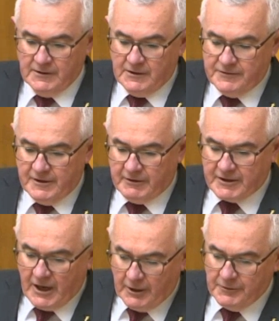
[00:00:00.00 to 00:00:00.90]
There are
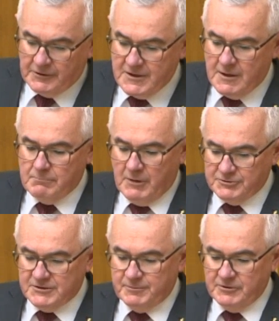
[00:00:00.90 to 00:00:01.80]
currently
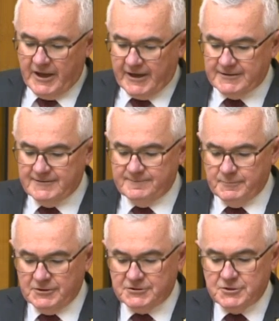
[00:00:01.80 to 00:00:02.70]
multiple active
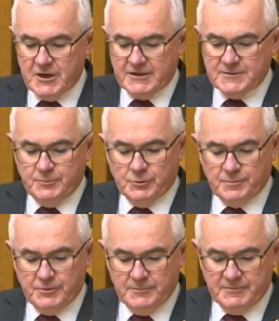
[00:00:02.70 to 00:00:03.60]
military export
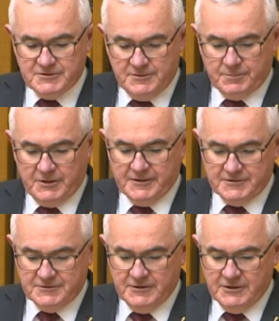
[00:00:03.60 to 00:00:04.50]
permits in
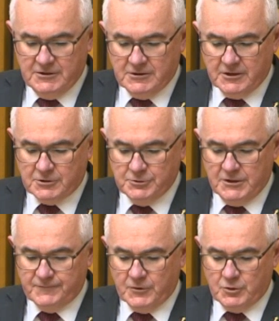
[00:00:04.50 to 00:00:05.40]
place, including
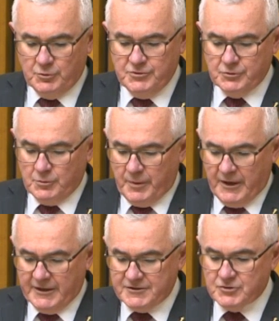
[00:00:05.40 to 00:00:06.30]
for goods or
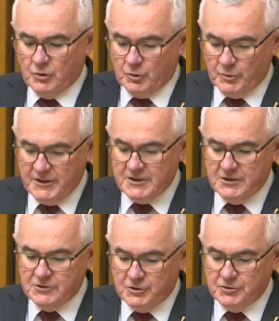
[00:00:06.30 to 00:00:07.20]
parts already
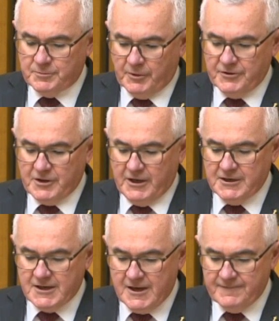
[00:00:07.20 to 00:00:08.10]
in use by the
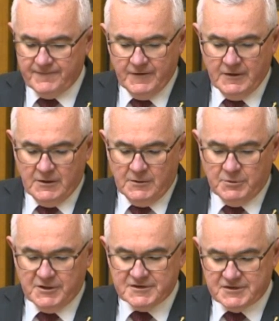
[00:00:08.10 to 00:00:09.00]
ADF
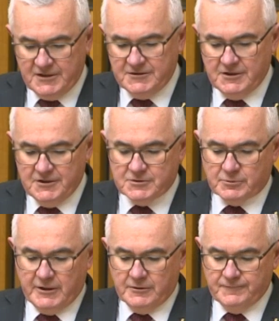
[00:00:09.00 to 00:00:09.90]
being sent to
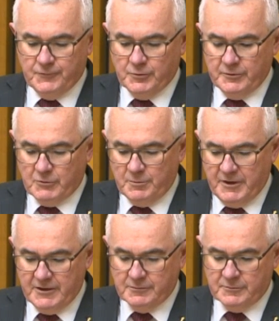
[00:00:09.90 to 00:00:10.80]
Israel for
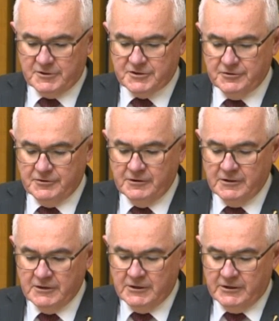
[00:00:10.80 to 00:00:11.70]
repair and return,
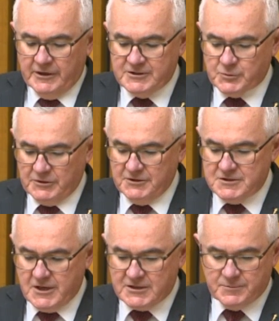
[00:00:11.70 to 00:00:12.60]
as well as
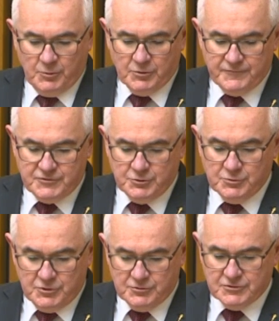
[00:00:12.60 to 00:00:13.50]
the export of
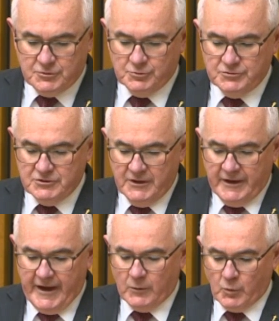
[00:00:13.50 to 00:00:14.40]
dual-use goods
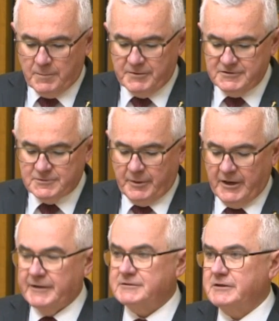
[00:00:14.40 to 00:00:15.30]
and weapons
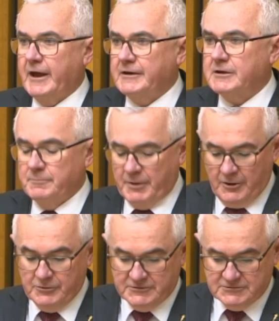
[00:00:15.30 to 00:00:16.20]
parts and
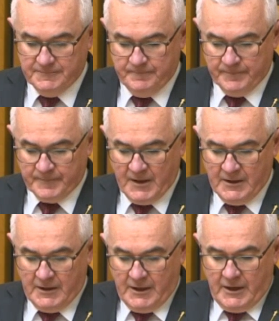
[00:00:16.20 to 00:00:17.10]
components.
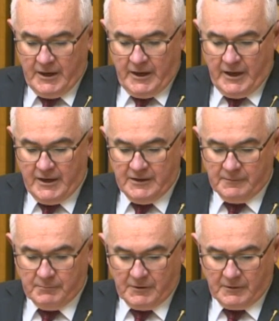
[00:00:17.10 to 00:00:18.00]
And
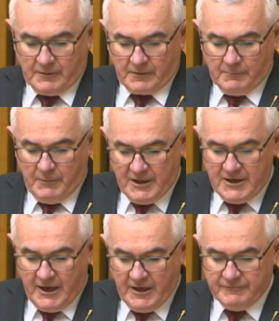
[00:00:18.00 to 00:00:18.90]
many
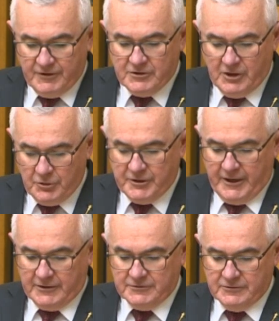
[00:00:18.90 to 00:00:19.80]
have no
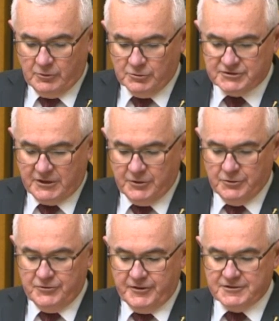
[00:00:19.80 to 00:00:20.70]
doubt also
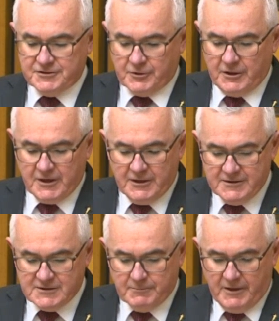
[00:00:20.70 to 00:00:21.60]
heard that Australia
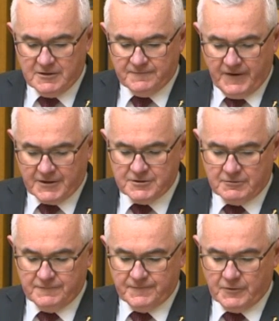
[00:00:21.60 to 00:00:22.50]
is a
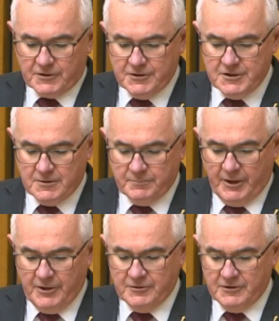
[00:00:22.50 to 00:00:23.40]
manufacturer for a key
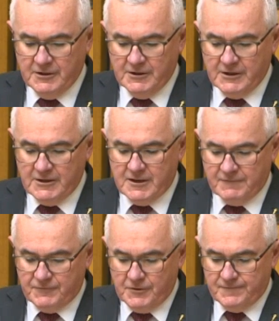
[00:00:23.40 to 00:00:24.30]
component in the
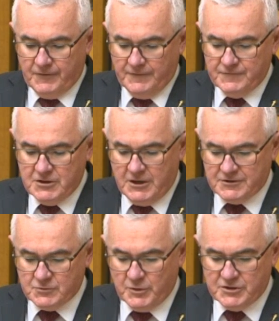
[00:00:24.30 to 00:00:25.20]
F-35
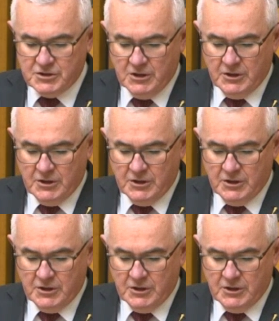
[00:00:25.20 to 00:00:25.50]
jets, which,